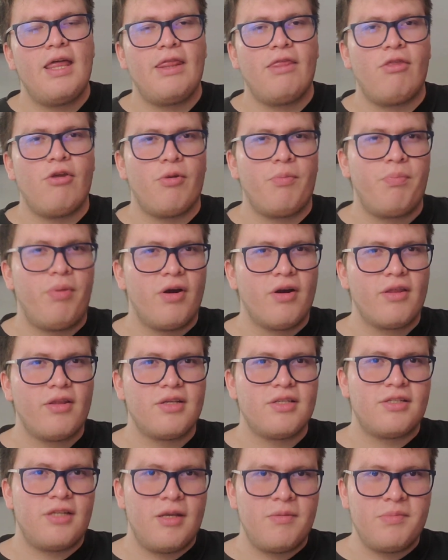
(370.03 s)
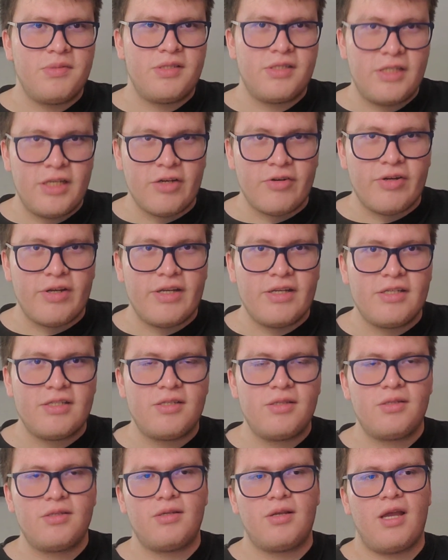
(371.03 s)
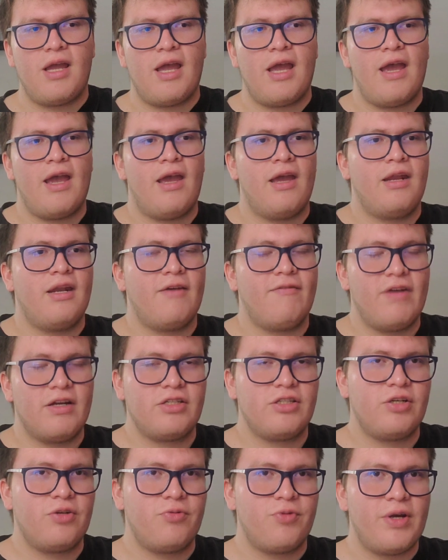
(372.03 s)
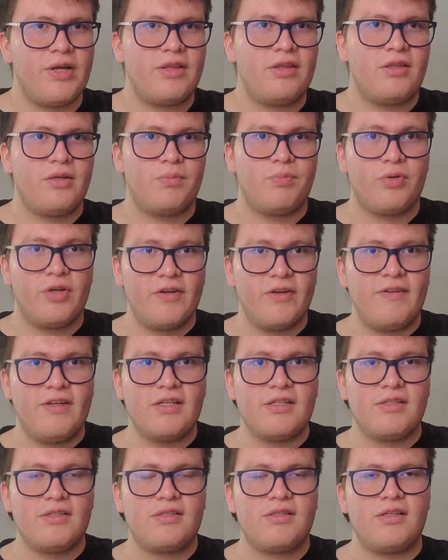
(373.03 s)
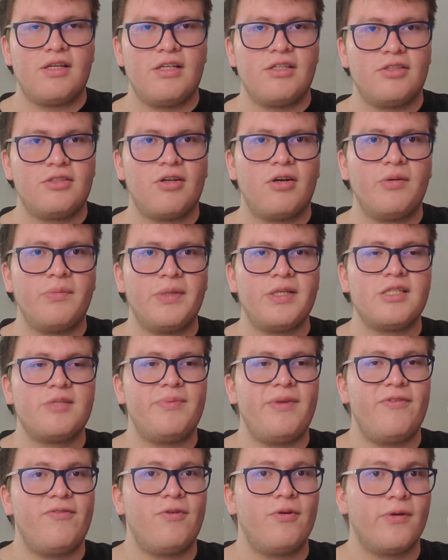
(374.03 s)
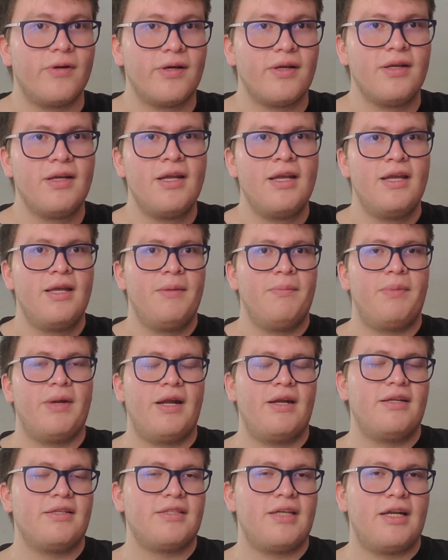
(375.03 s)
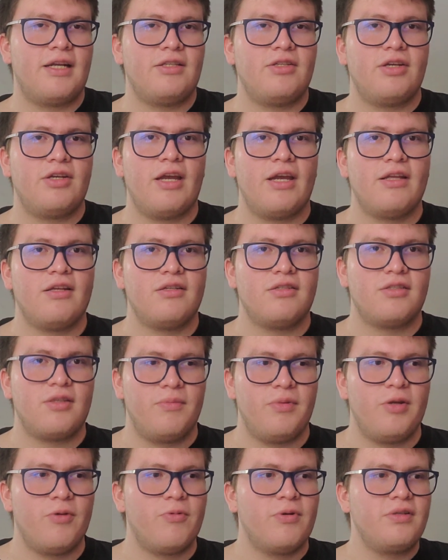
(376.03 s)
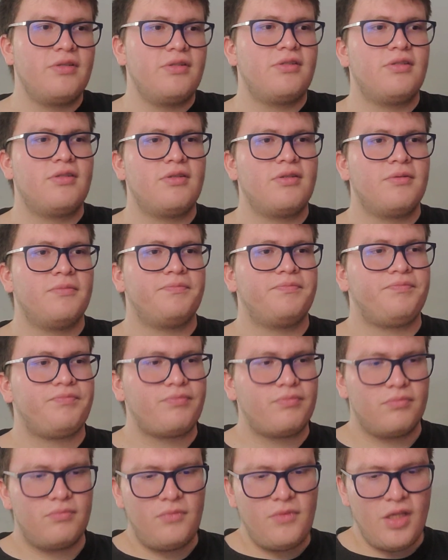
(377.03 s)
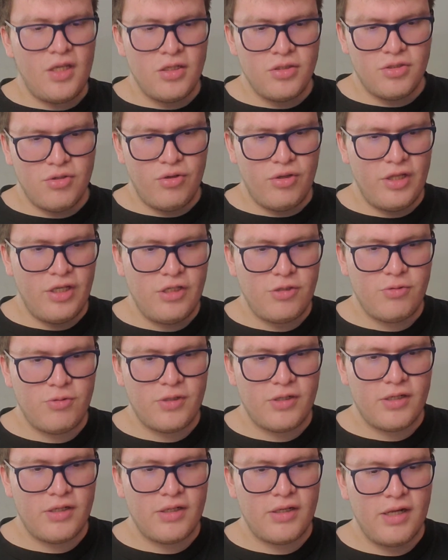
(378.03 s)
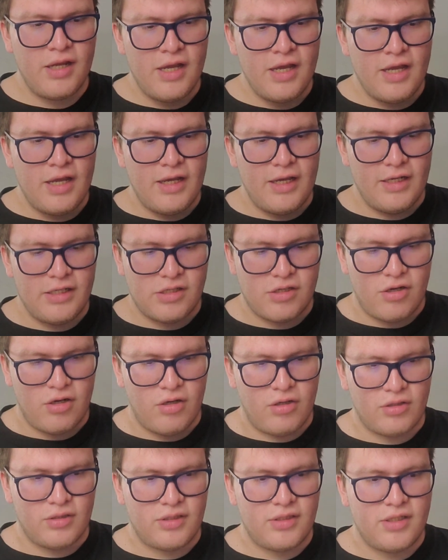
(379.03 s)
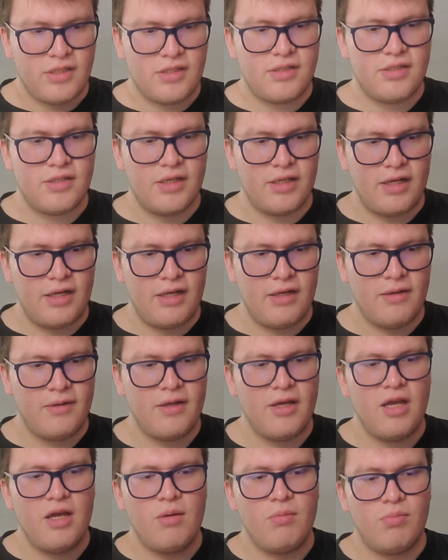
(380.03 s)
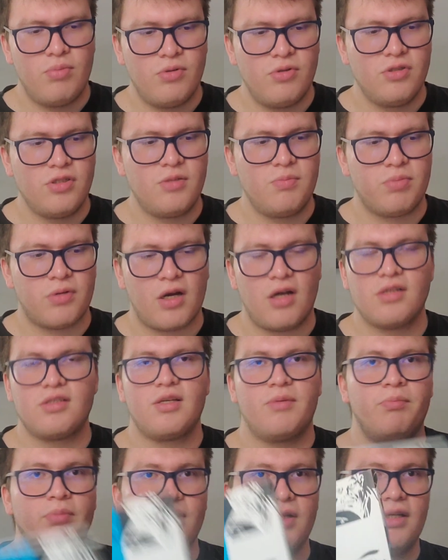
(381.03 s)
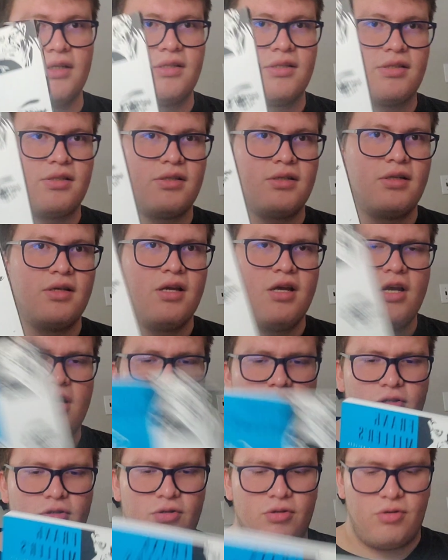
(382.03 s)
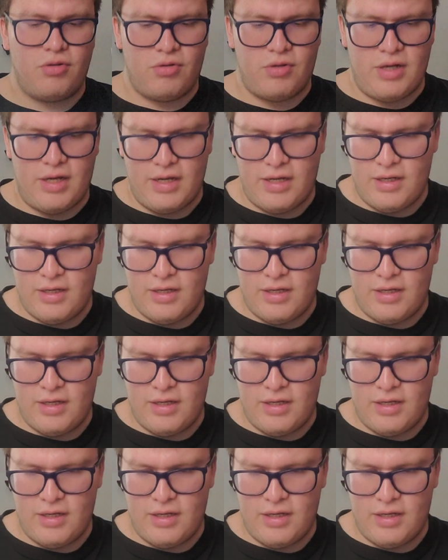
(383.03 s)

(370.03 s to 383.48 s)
they're part of the same series, and I've actually read the previous installments before, but I decided to get some new ones. So this one is called Sin City, Booze, Broads, and Bullets. So